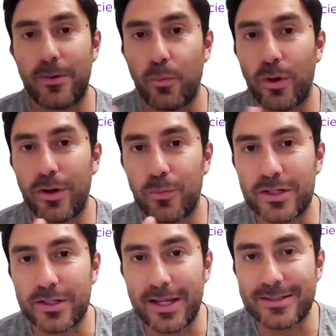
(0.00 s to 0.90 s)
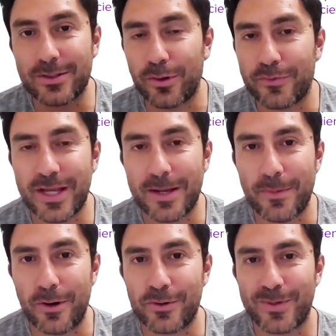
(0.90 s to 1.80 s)
what is the role of
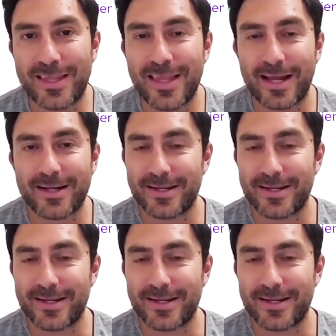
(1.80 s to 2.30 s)
CMOs within that?